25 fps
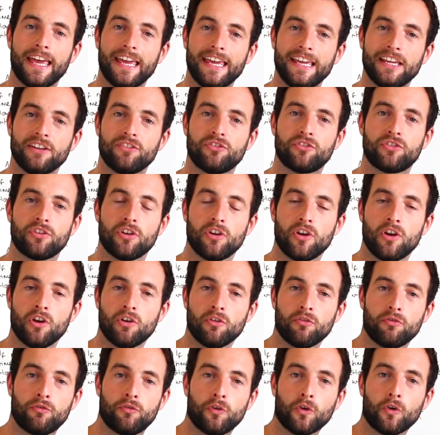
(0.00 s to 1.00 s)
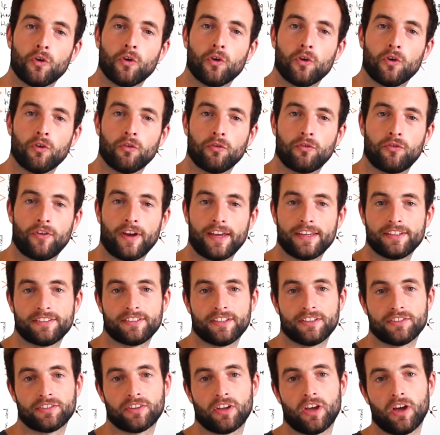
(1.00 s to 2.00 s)
each 4
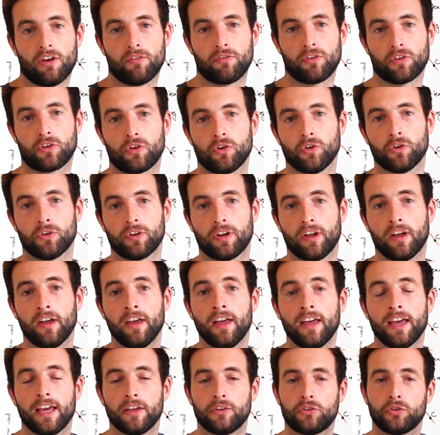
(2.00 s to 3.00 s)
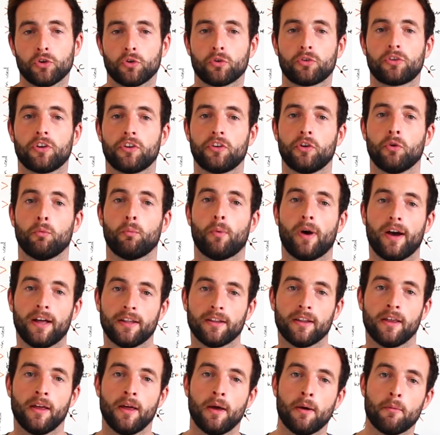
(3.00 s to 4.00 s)
phases of the corner. It's all good and
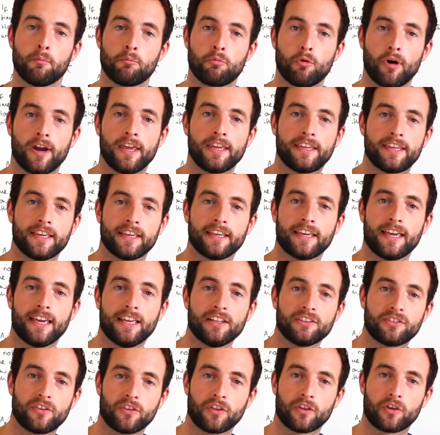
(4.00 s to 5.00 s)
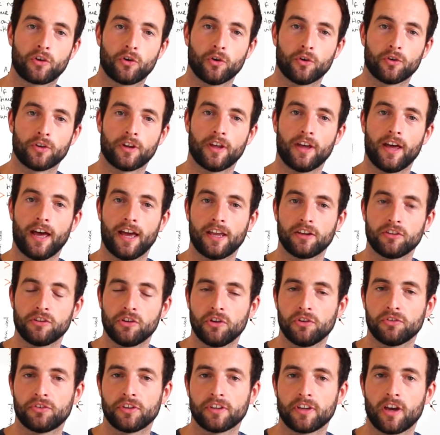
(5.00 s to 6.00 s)
well braking into the corner and
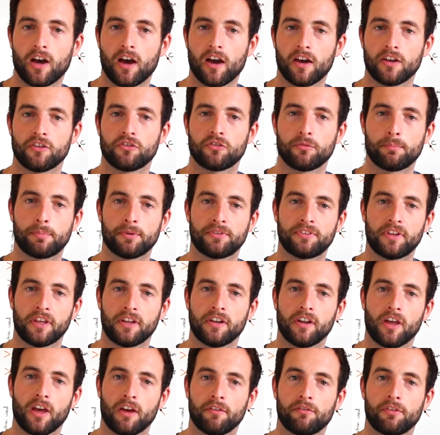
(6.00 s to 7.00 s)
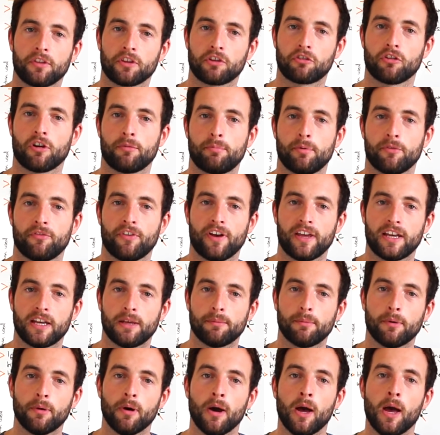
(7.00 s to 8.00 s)
using 100% of the grip
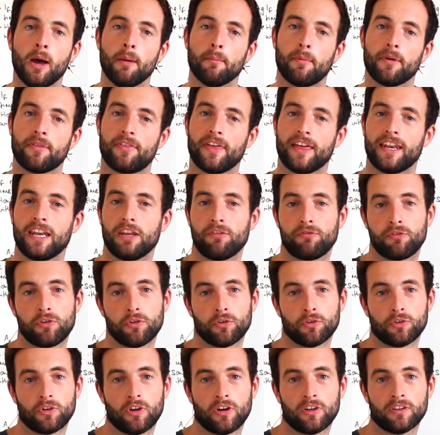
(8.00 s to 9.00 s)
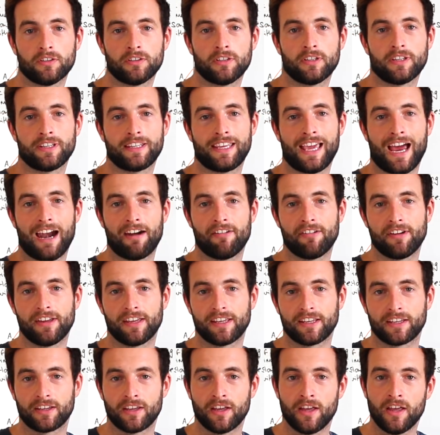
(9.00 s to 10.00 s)
available, but then if you're not
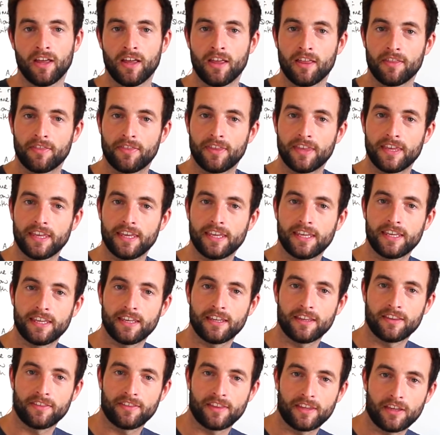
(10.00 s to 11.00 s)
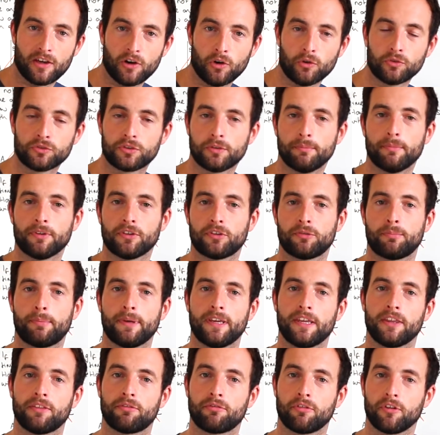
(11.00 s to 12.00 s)
carrying the ultimate
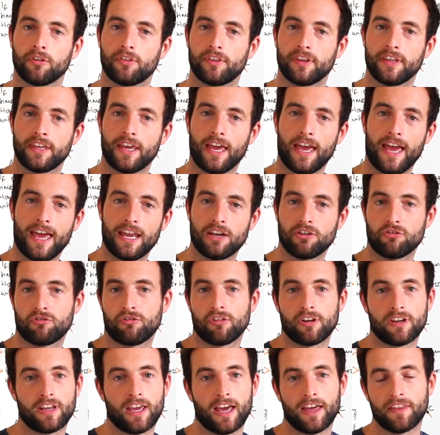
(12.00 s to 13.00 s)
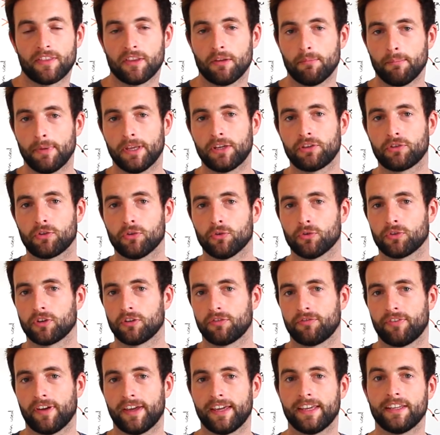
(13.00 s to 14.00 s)
speed through the entry and the
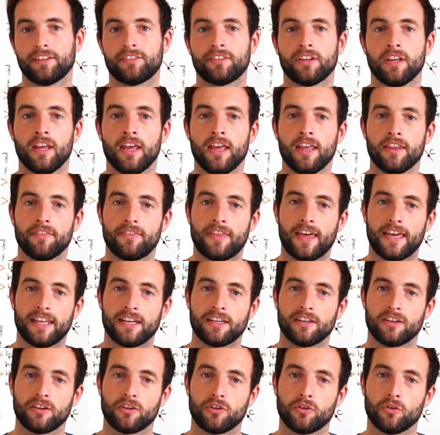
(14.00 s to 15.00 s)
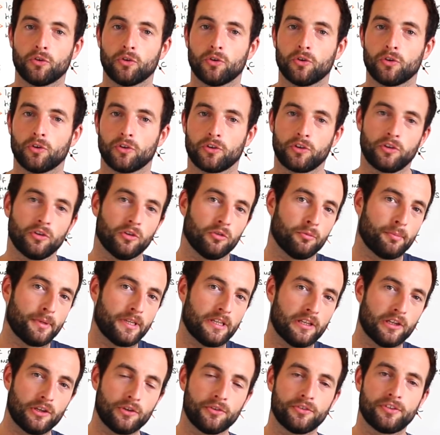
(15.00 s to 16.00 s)
mid-corner phase, then you'll
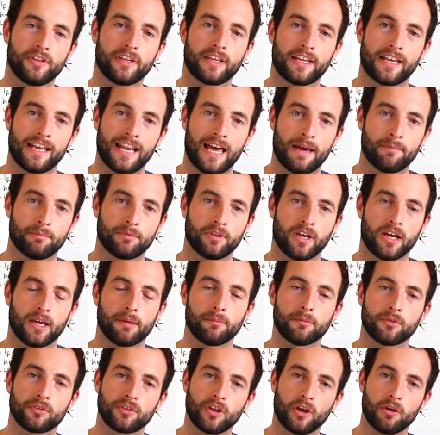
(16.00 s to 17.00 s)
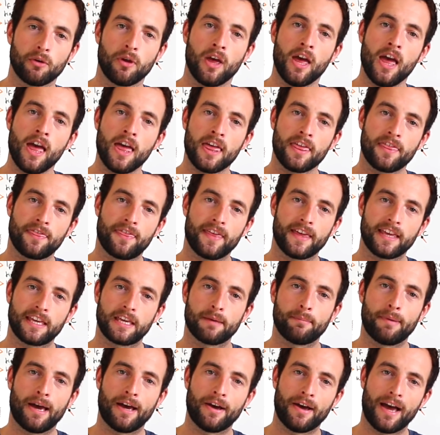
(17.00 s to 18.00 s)
be losing lap time. So
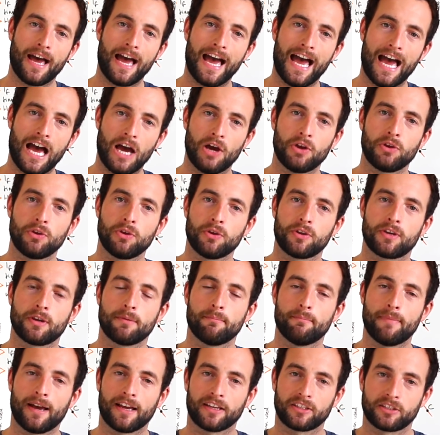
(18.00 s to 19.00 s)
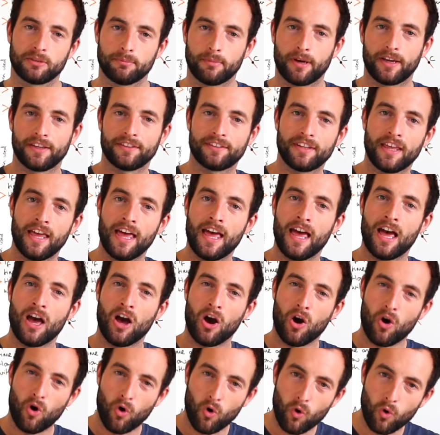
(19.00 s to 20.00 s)
think about how you can maximize
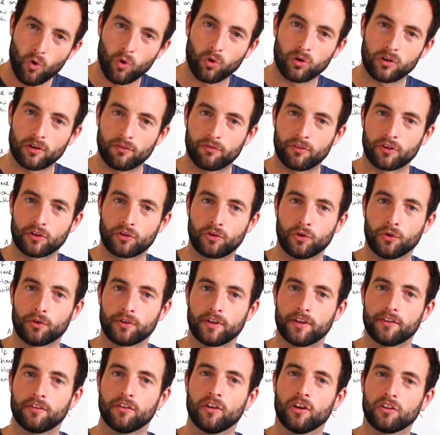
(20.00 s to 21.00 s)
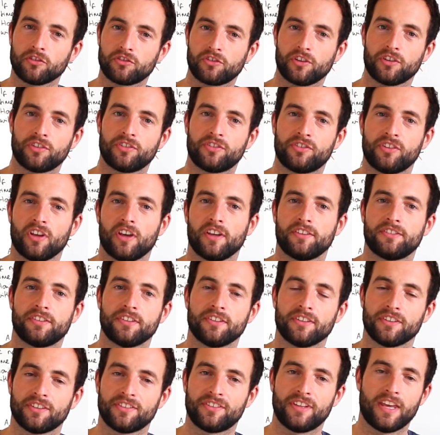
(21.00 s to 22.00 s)
all of the corner, not just
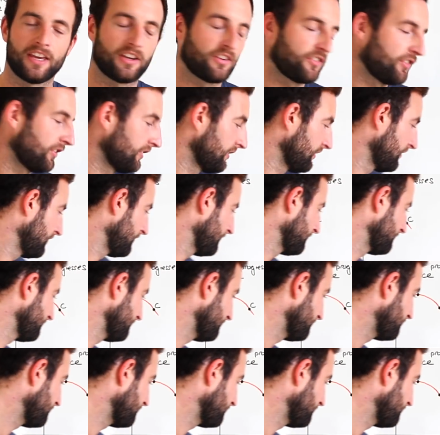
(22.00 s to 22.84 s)
certain sections.